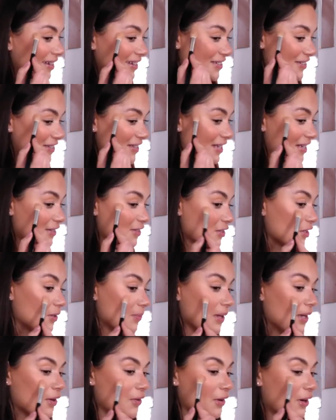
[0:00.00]
just think it's going to
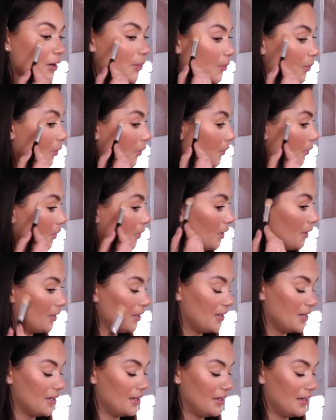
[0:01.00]
be incredible.
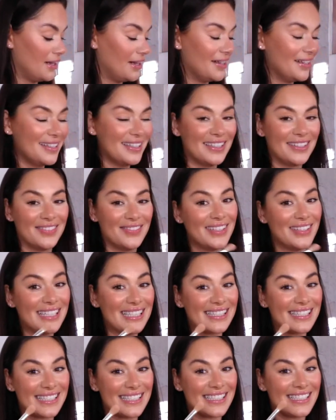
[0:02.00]
I'm
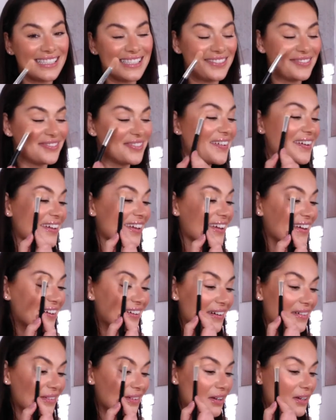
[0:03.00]
excited for you.
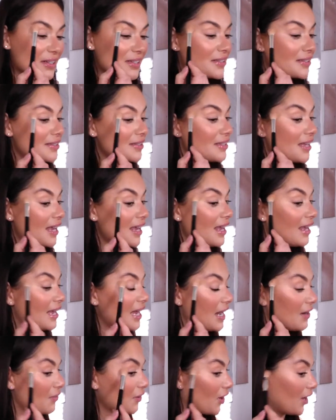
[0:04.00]
I'm going to see
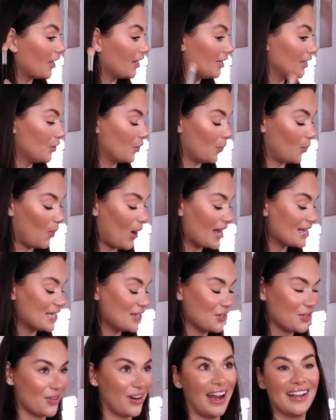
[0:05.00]
Caroline in a
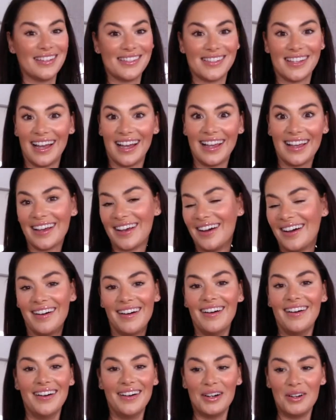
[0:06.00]
wedding dress, like
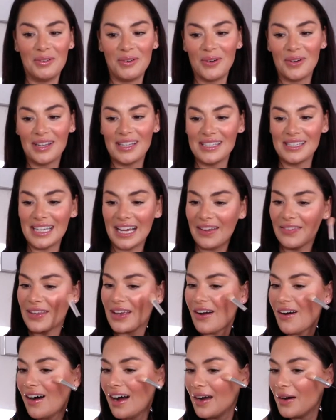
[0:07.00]
walking down the
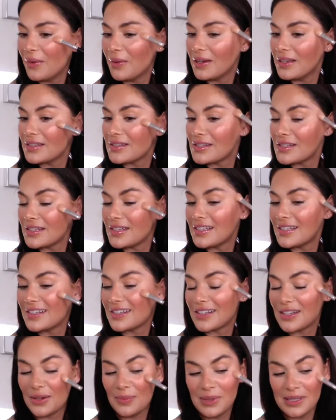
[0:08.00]
aisle. It's
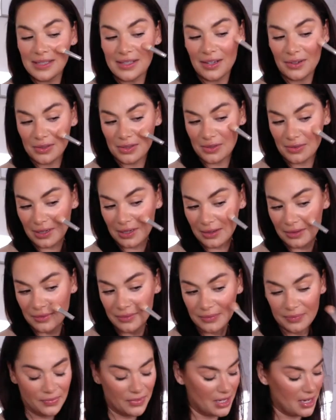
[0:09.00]
going to be so surreal.
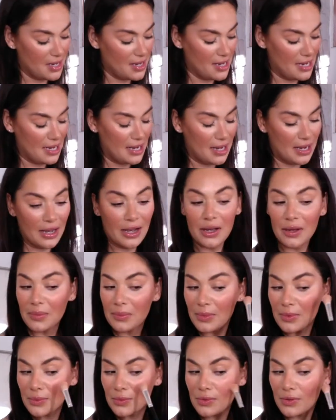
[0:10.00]

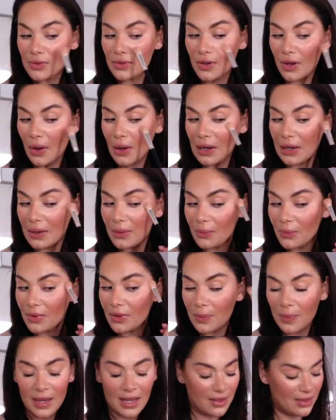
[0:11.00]
Just going in with
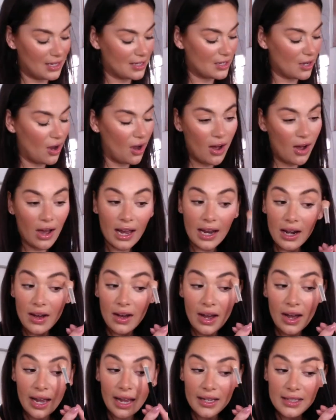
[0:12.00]
a bit of this
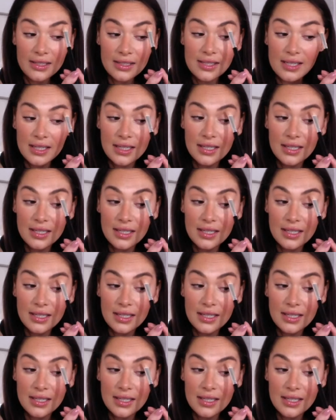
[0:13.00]
highlight.